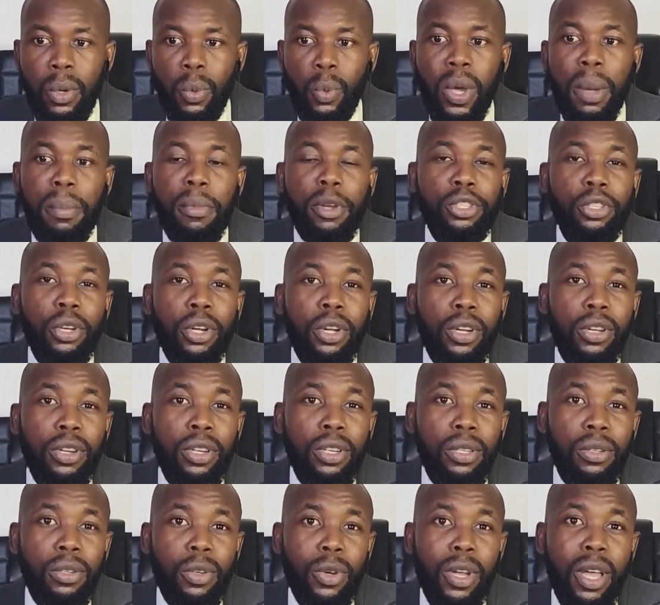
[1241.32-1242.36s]
where
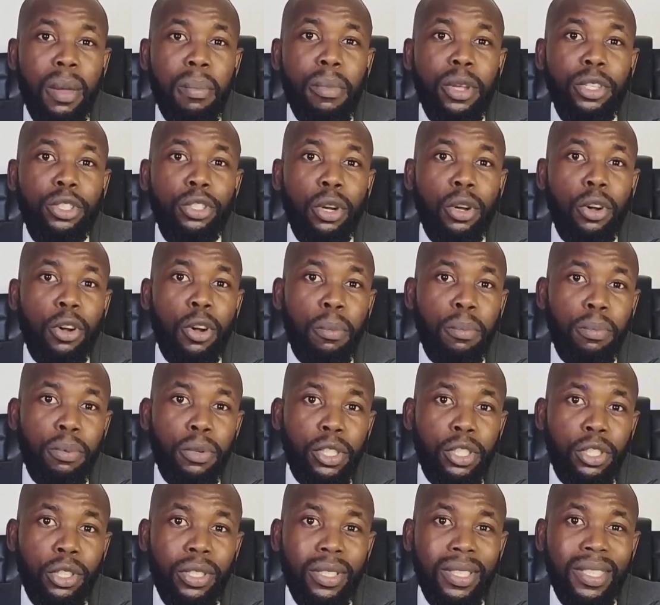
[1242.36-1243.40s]
major
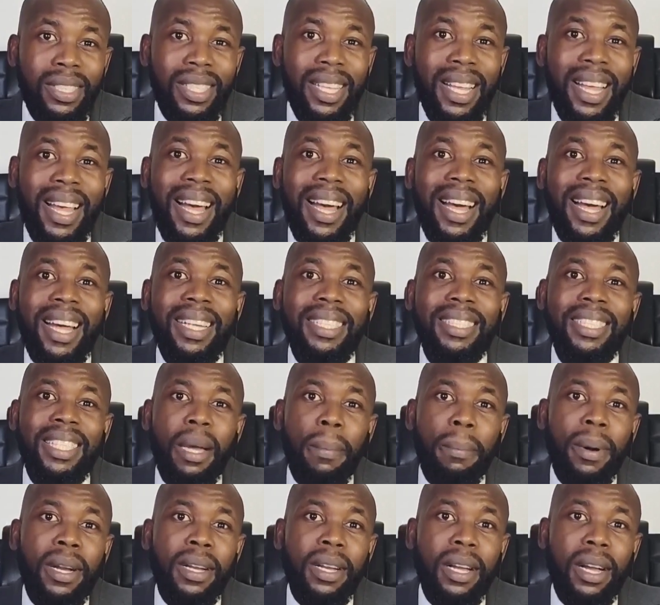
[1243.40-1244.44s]
corporations had their
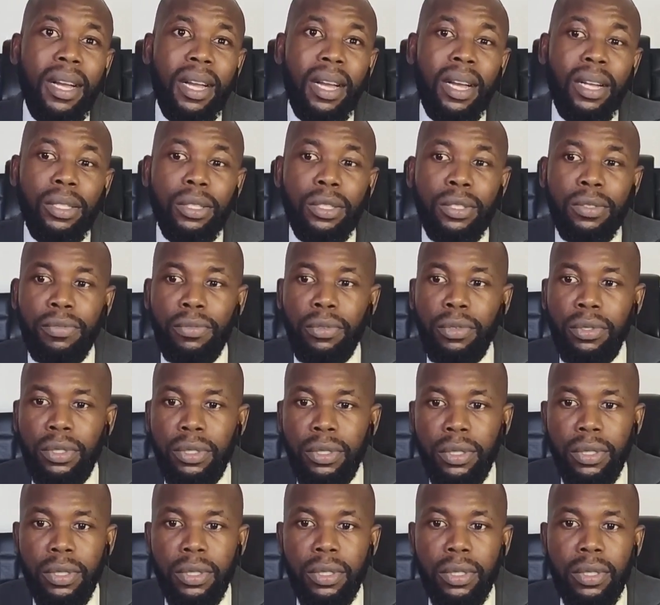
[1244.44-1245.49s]
bank accounts
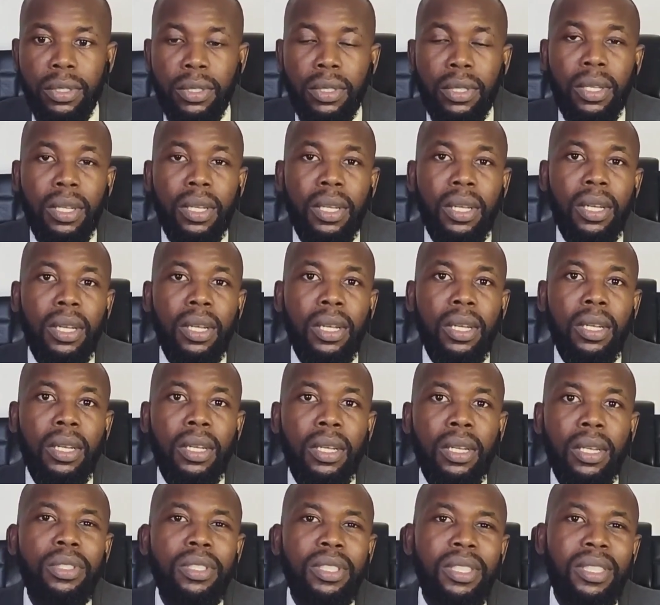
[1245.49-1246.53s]
frozen.
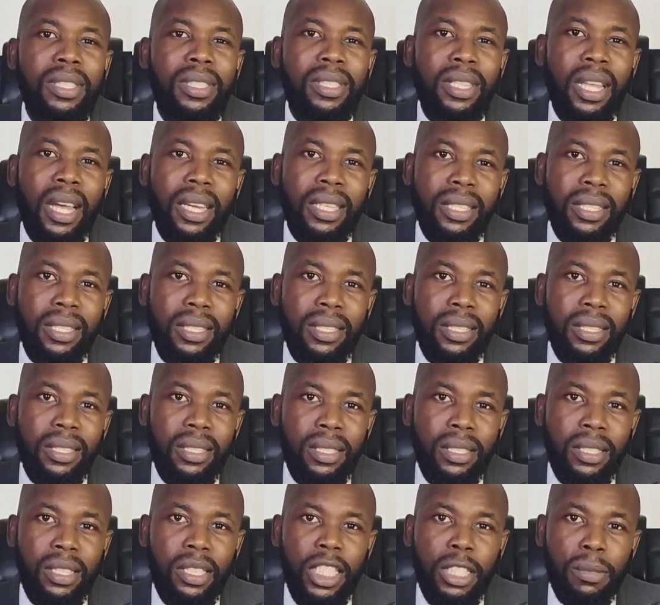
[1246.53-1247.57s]
During these tax
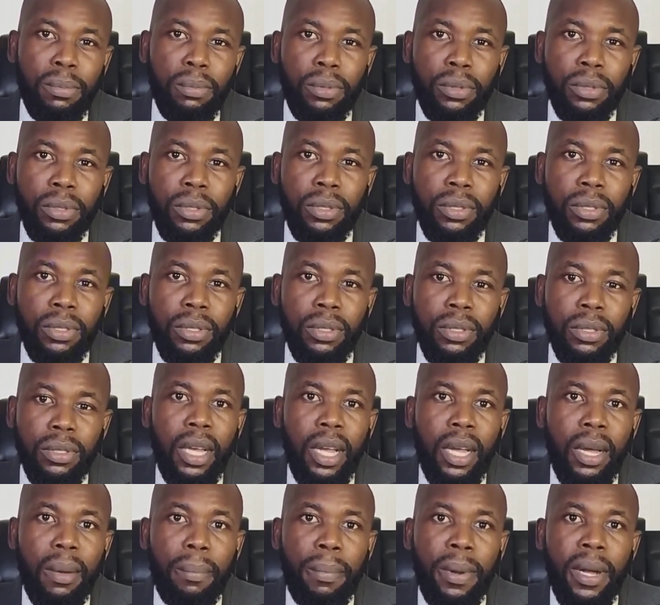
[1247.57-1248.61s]
disputes,
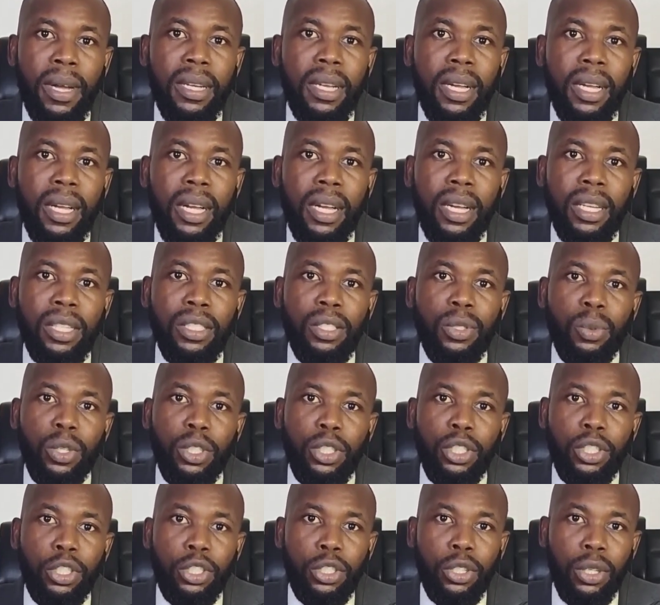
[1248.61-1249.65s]
their bank accounts
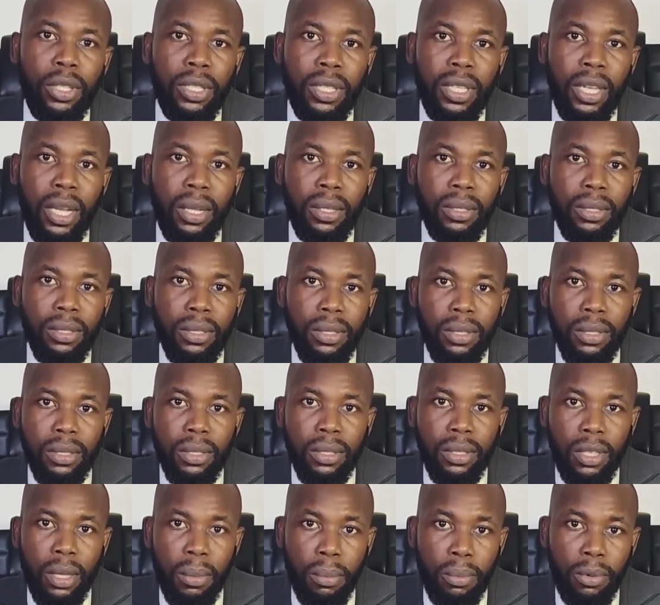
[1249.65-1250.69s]
were shut down
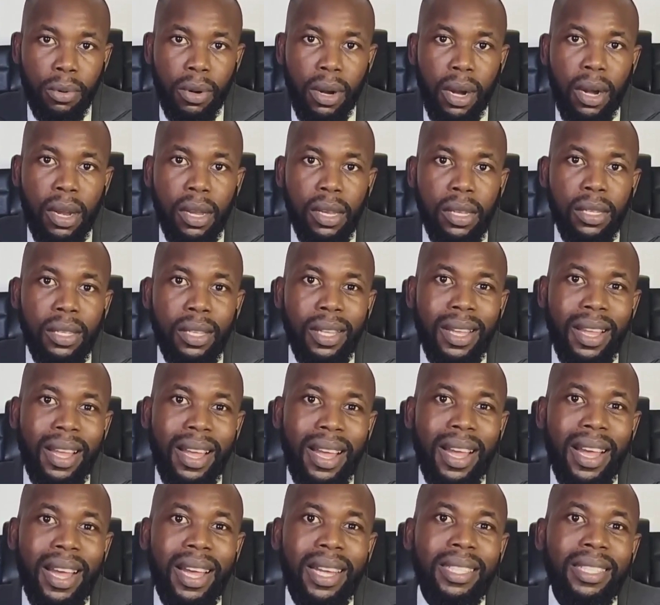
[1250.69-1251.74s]
temporarily,
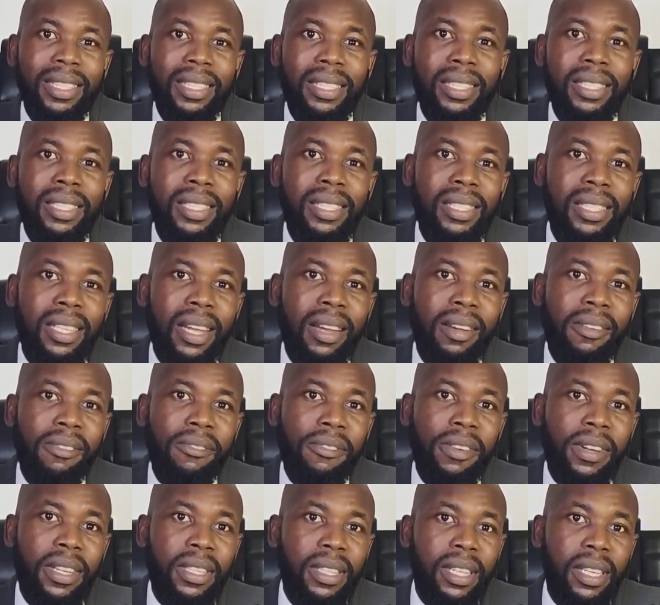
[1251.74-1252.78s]
and this
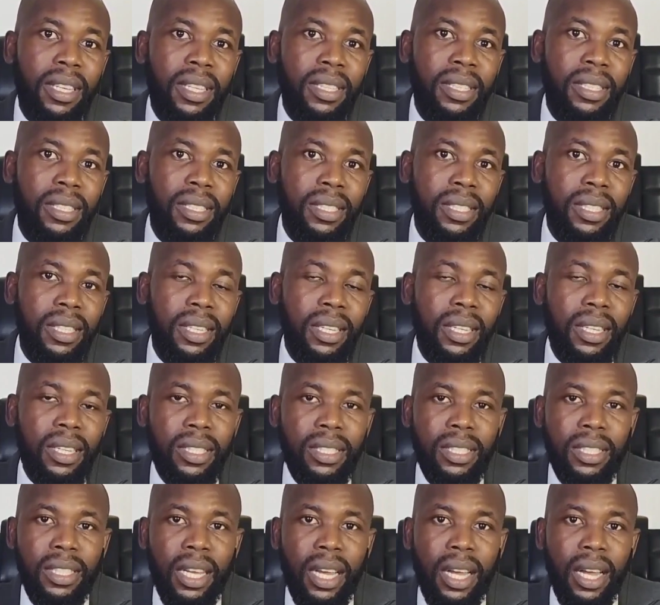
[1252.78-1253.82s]
affected
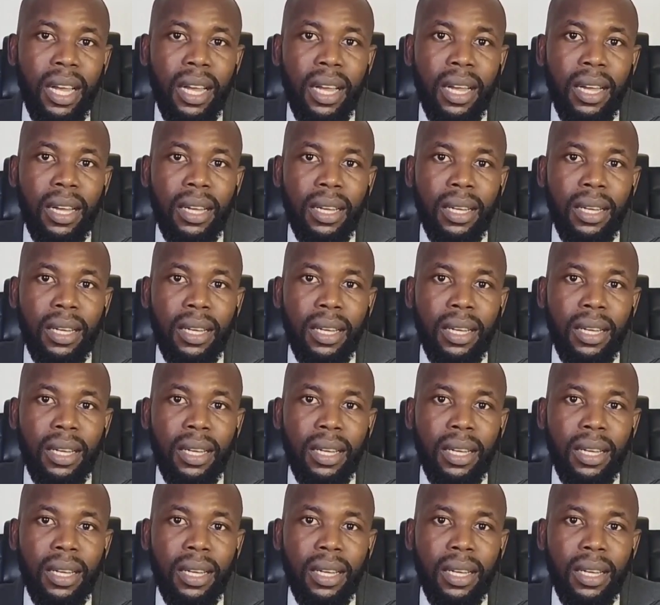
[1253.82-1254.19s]
their